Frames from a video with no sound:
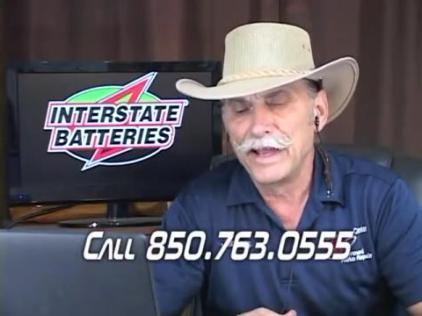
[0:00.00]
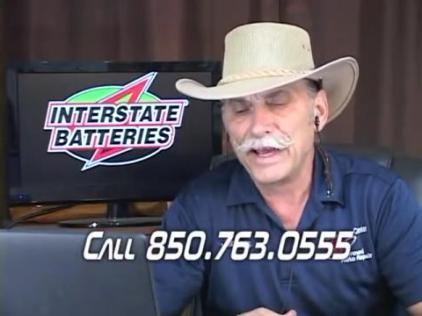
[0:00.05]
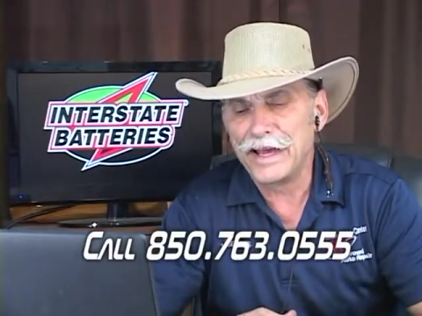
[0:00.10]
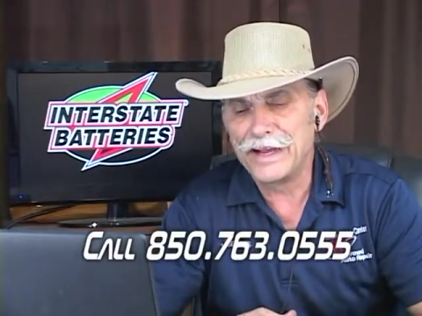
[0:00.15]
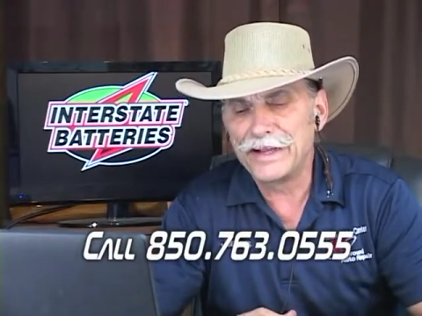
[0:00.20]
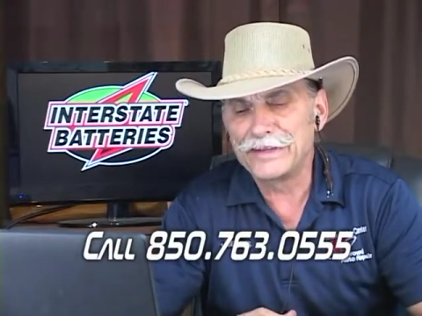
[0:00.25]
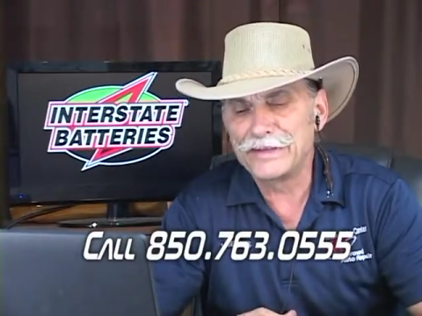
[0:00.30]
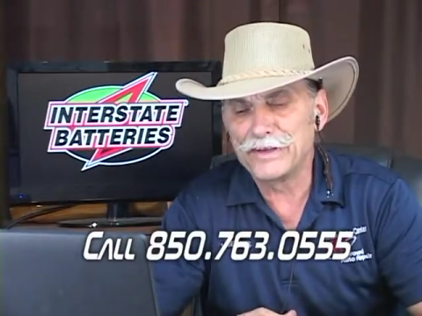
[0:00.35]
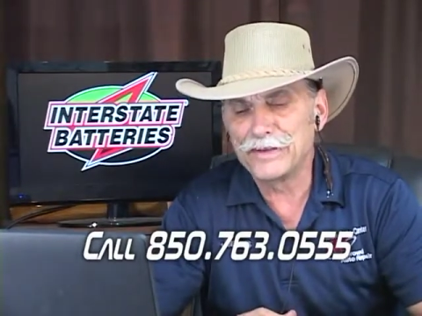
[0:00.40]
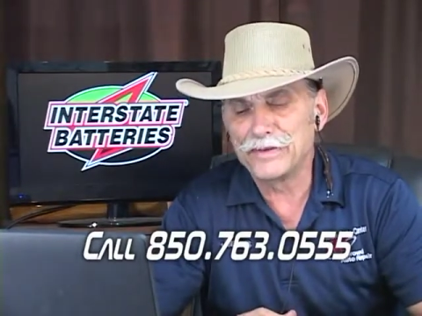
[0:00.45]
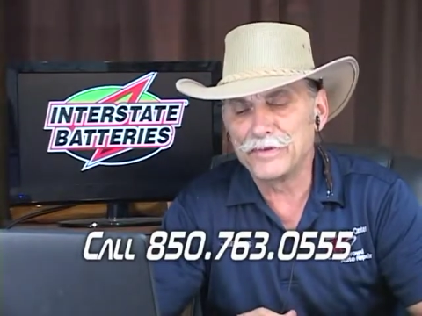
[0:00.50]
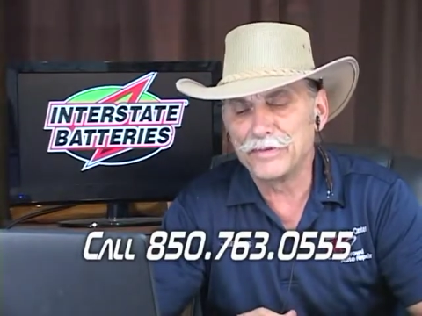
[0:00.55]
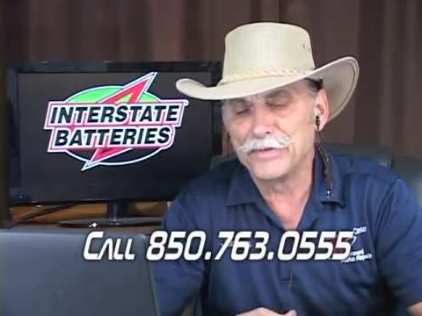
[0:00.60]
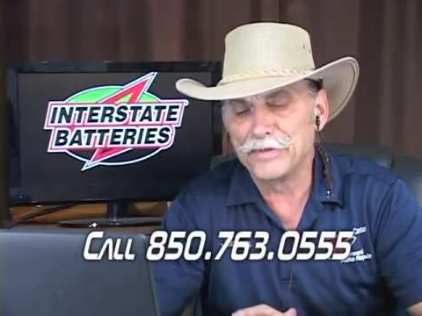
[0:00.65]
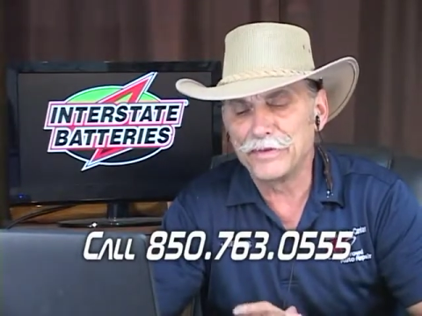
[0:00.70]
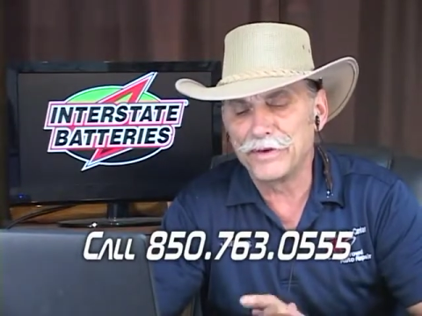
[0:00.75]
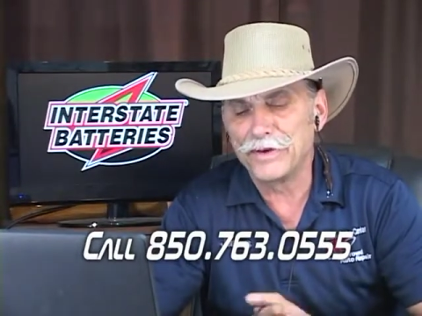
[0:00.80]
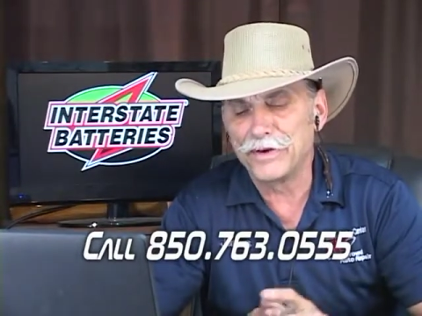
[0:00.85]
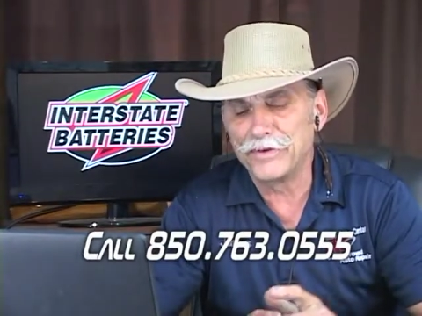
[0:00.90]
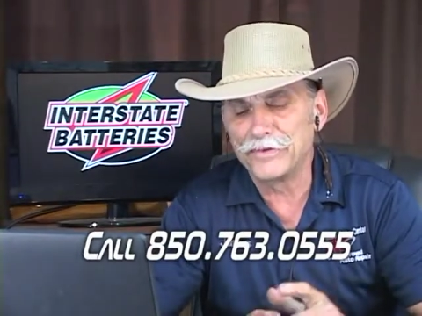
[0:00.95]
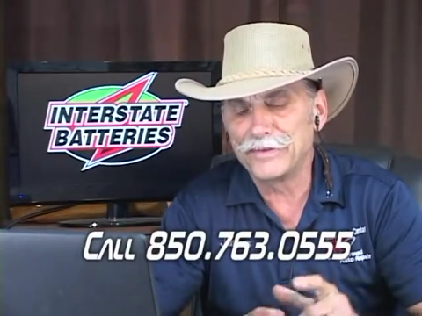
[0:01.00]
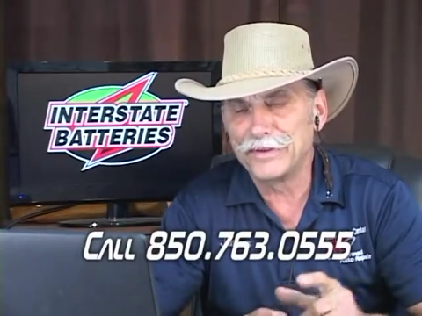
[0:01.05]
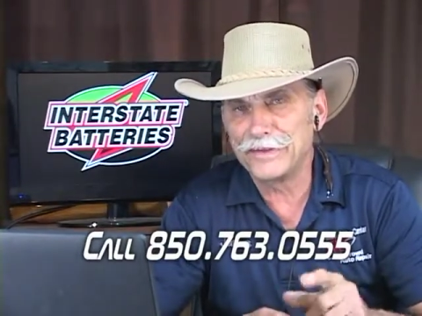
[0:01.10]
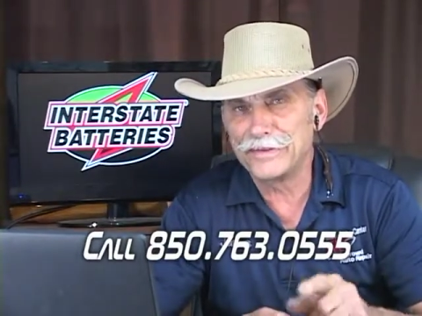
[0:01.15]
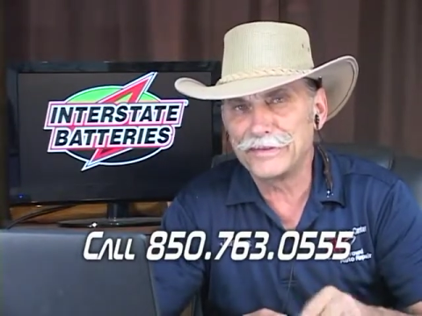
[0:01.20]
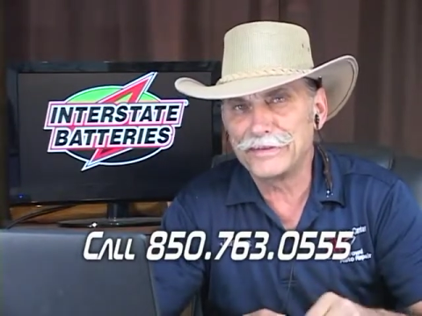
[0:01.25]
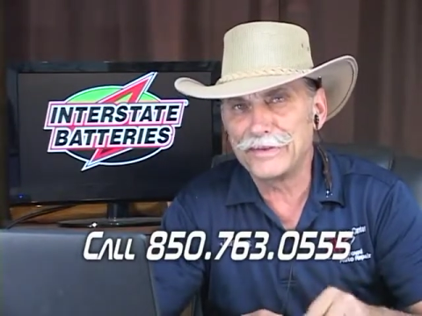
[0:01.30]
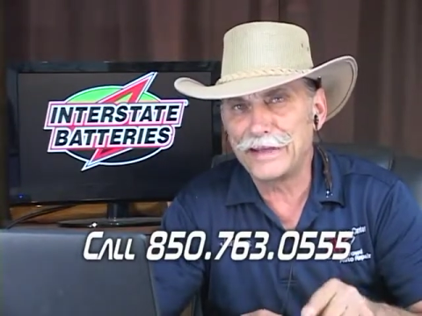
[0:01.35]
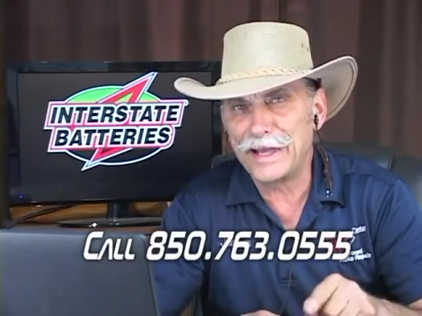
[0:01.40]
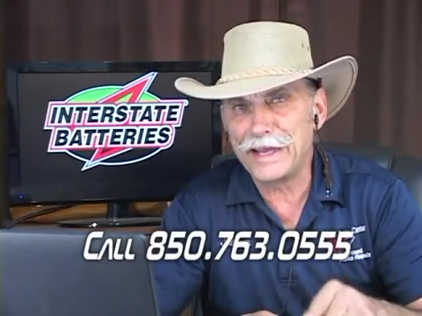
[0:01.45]
I said, on
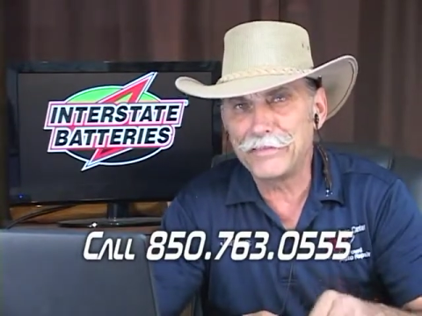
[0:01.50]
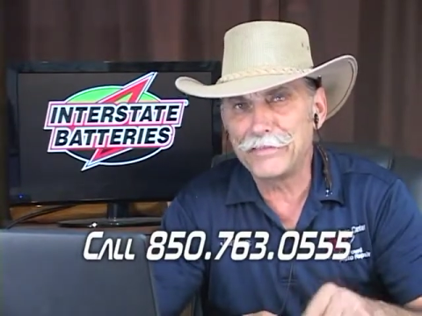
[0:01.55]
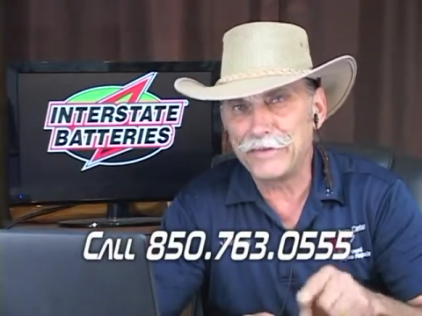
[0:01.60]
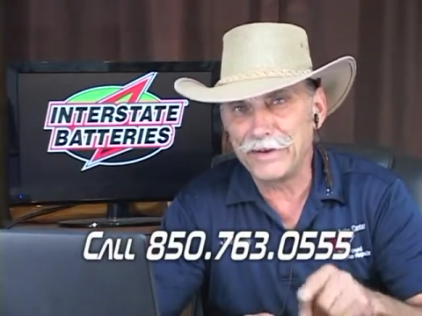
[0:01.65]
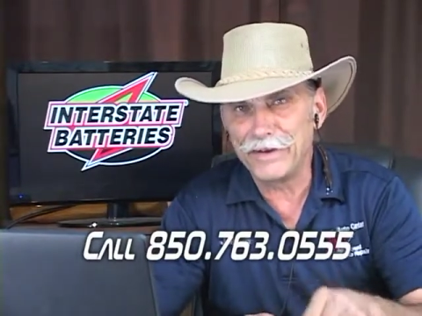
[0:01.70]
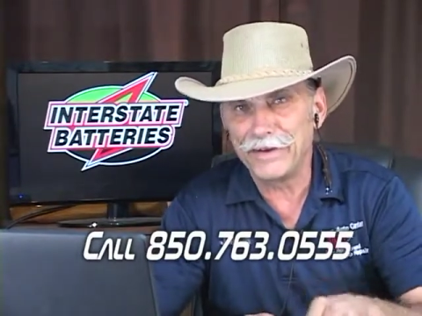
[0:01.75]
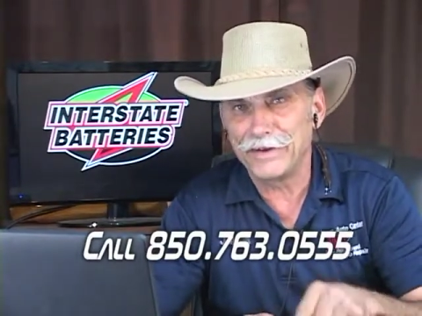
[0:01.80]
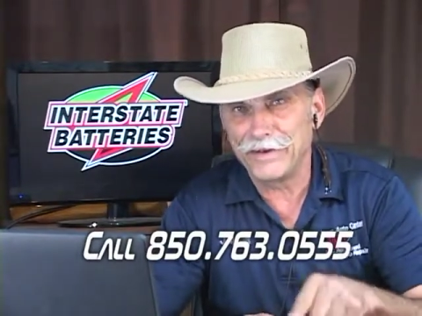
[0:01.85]
this type